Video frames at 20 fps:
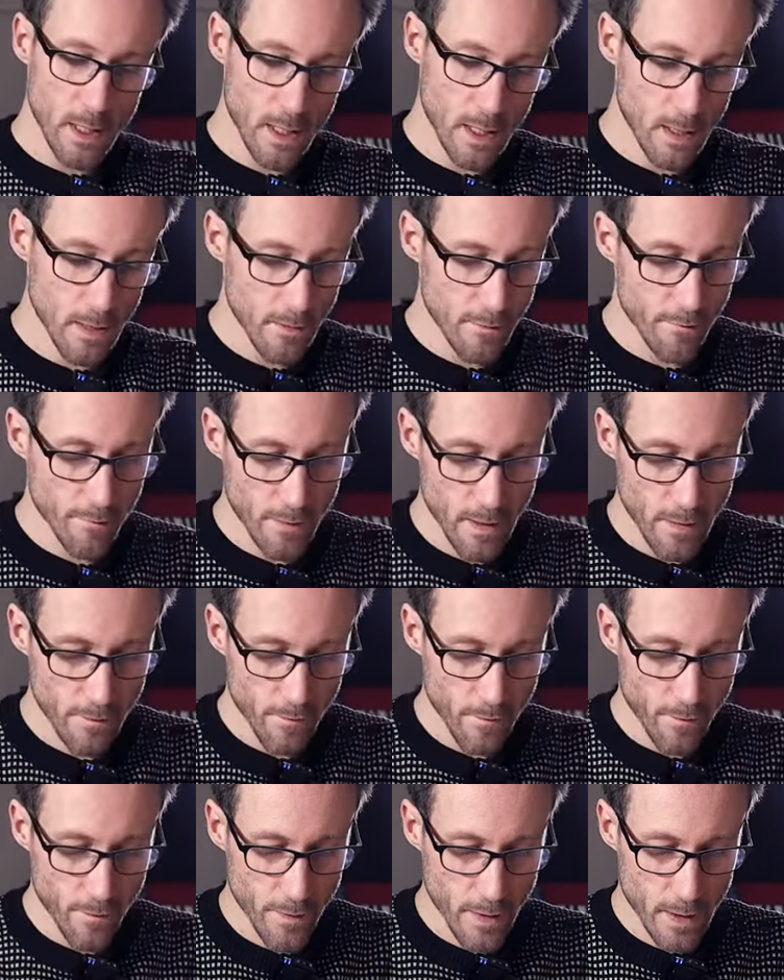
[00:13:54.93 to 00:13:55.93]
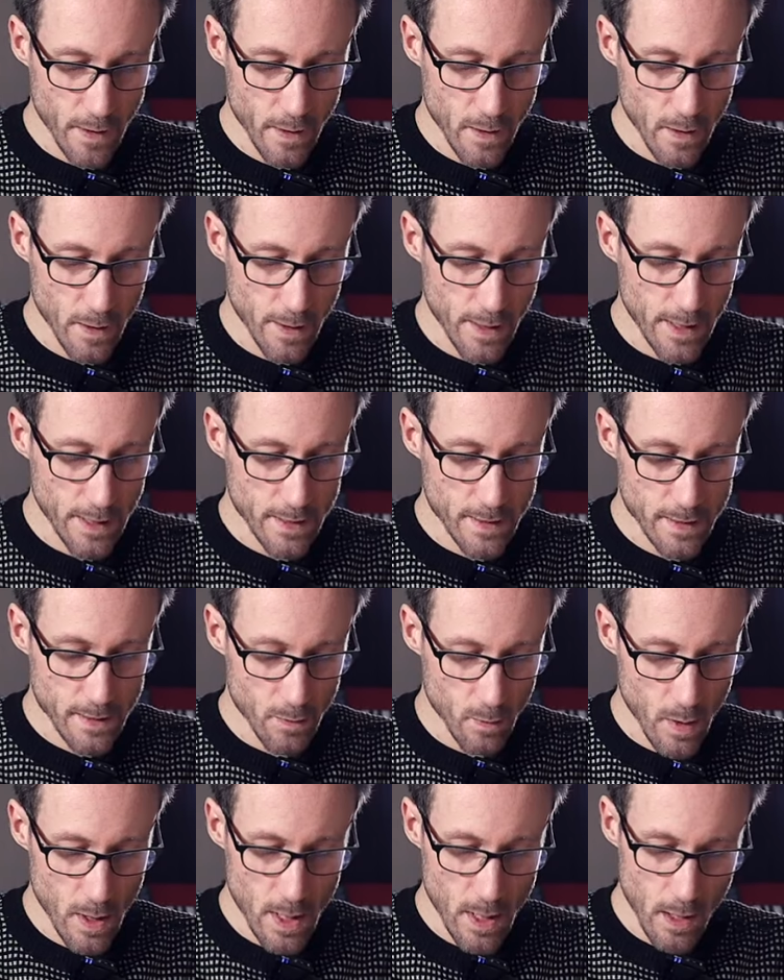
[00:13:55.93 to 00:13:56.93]
if everything connects
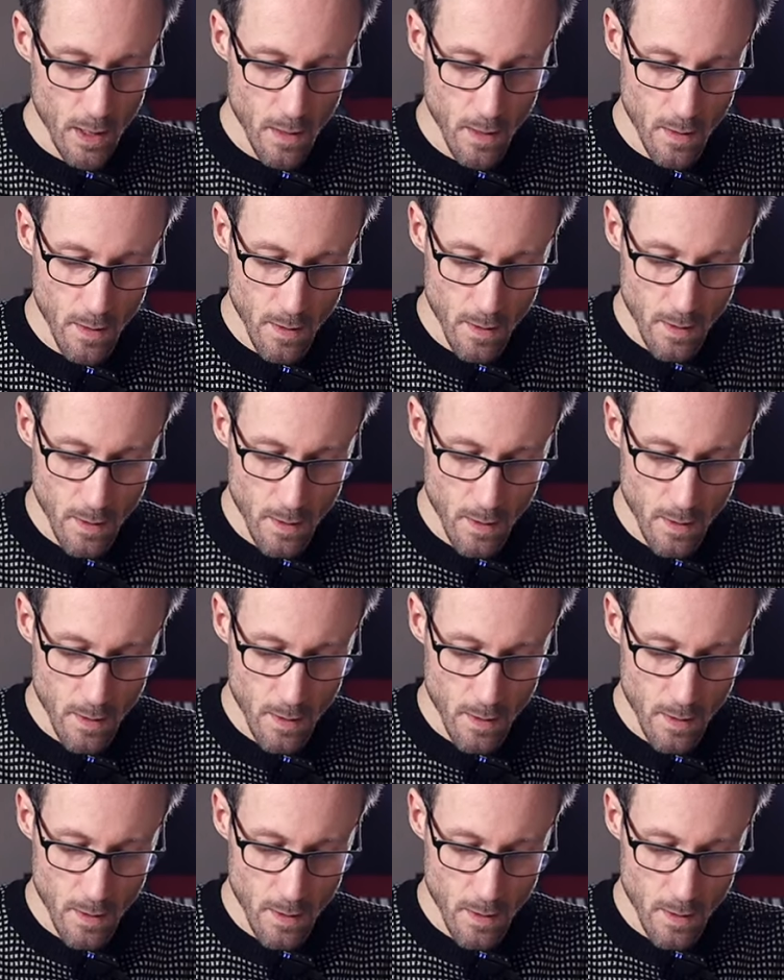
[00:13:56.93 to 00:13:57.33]
well.